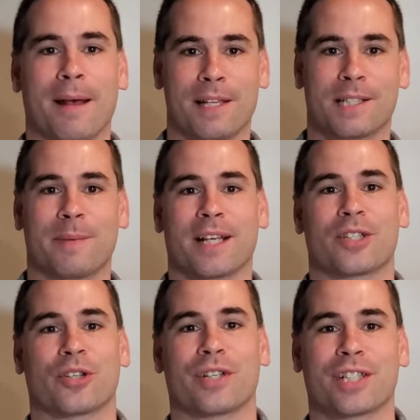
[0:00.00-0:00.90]
This is,
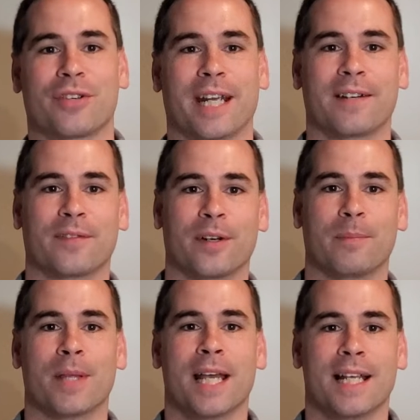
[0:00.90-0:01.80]
Pastor Chris Grant
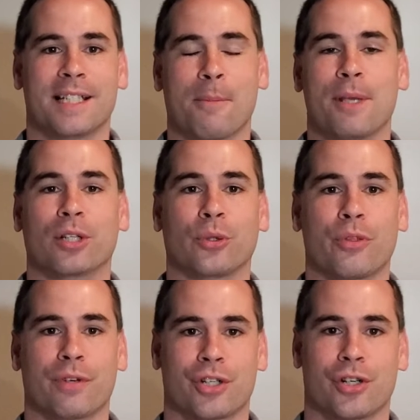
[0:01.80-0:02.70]
from St. Peter
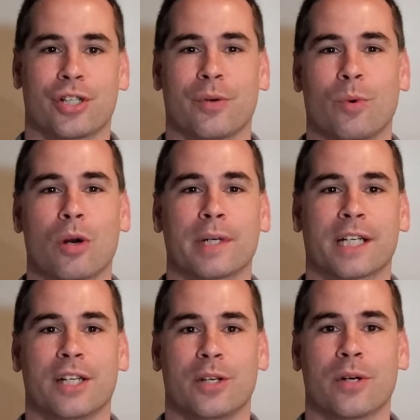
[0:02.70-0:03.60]
Lutheran Church in
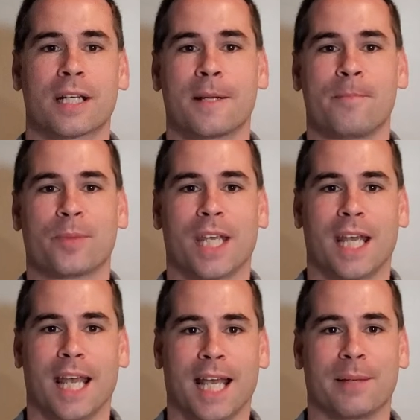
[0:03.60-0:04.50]
Warwick, New York,
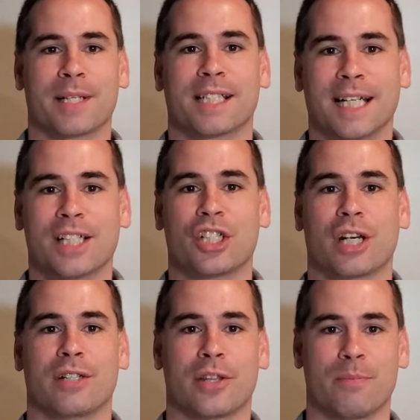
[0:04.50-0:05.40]
and I'm excited to
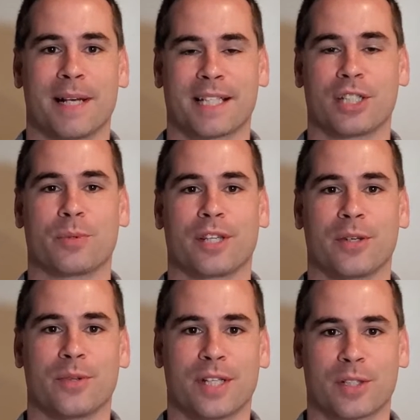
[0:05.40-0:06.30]
share another message with
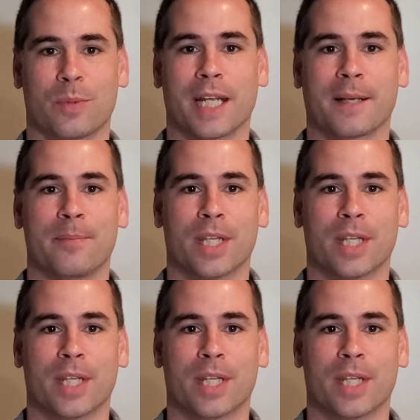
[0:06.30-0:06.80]
you this week.